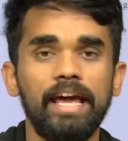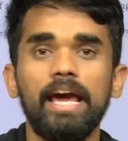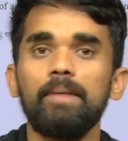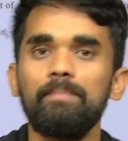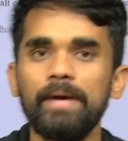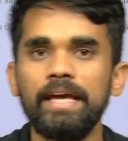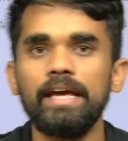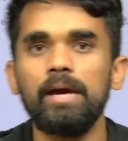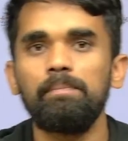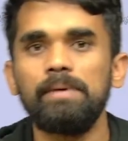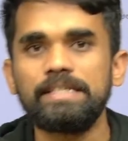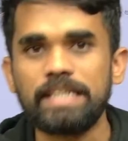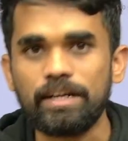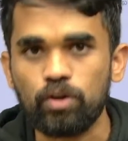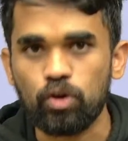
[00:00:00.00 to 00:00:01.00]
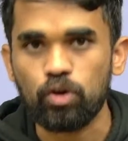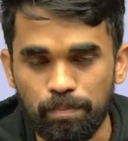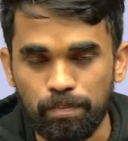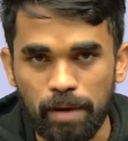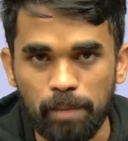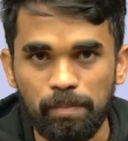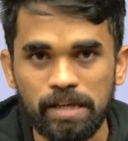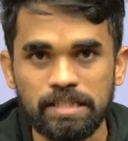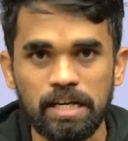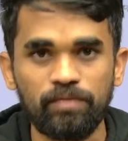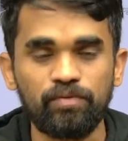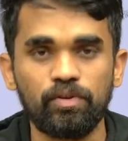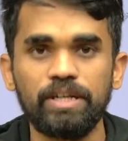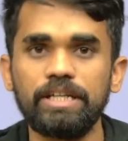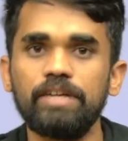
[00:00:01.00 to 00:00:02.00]
APEAPCET question papers of
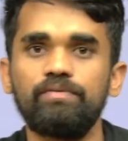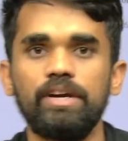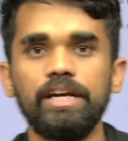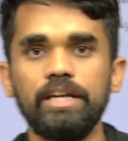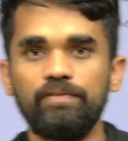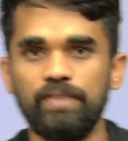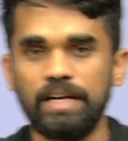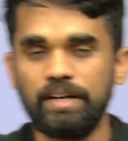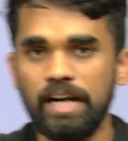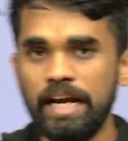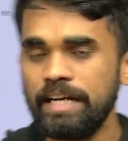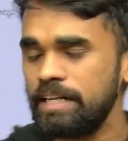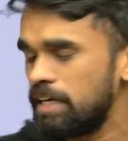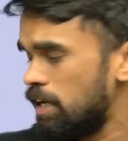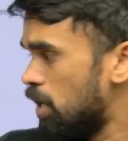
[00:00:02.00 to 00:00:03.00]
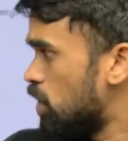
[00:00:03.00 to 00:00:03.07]
2025, right?